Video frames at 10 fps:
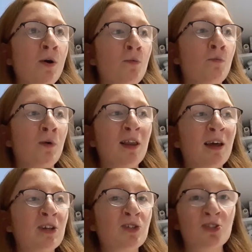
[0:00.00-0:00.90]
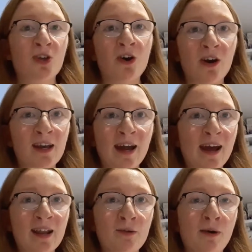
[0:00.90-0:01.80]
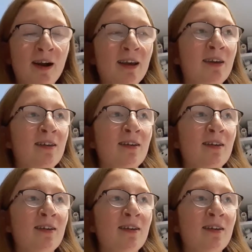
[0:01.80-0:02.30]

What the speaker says: Will it just hurt again anyway?